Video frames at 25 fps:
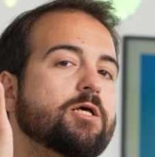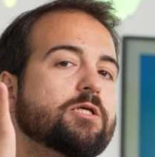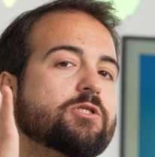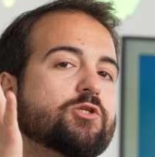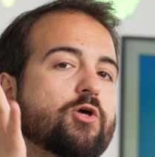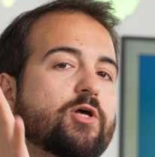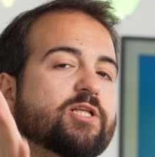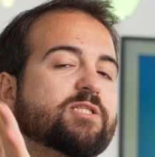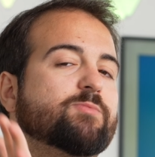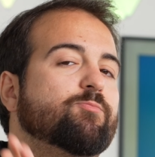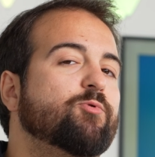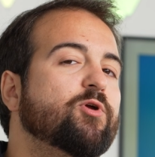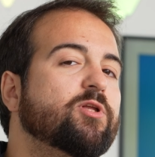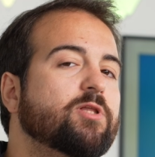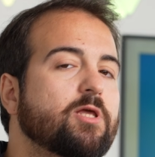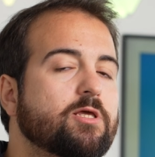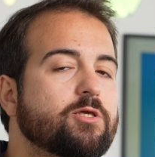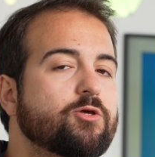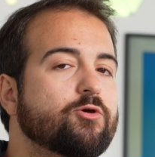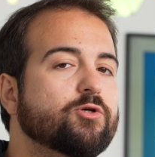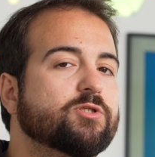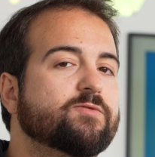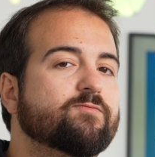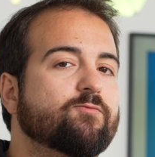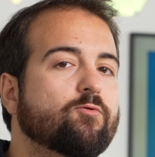So it's pretty
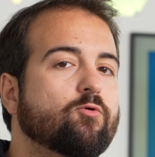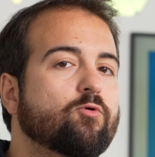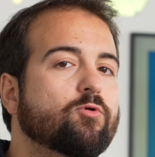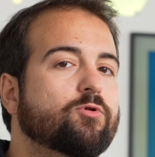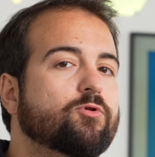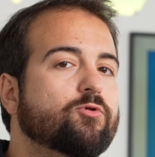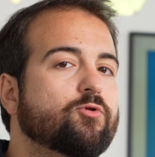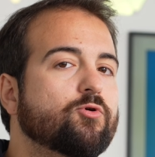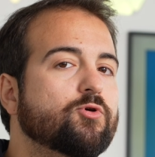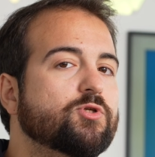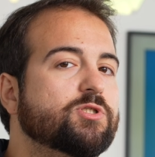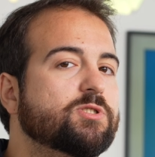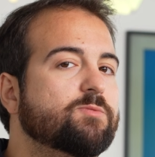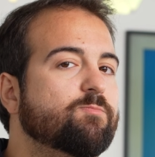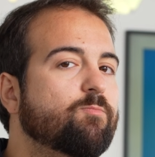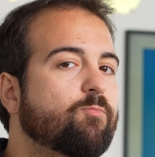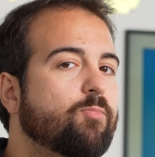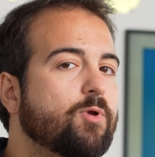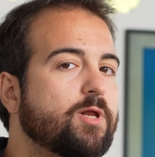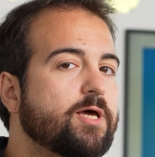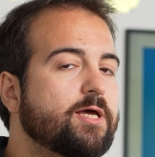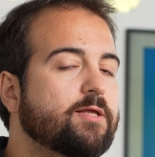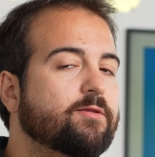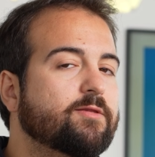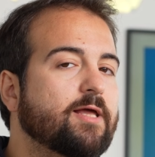useful to
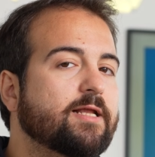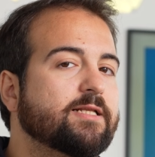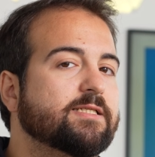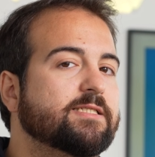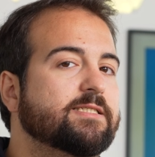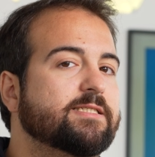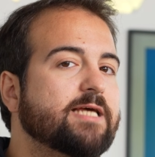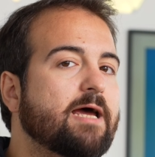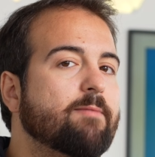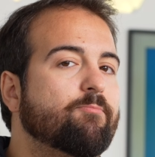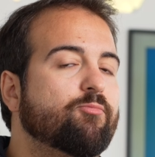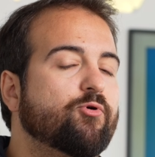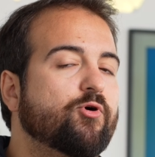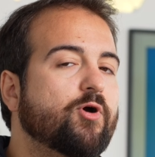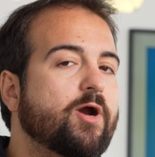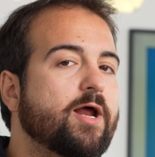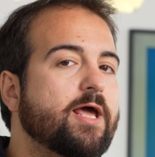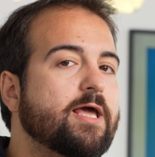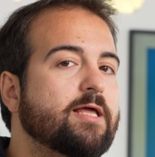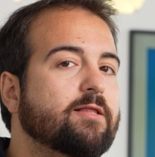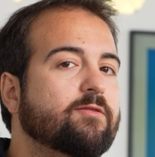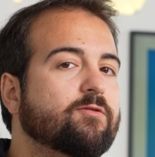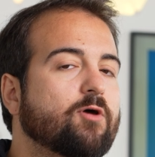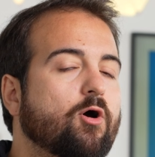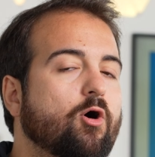split and
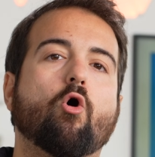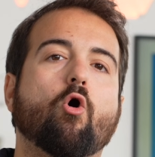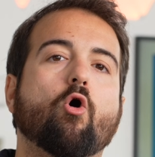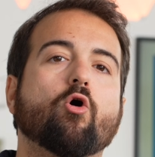separate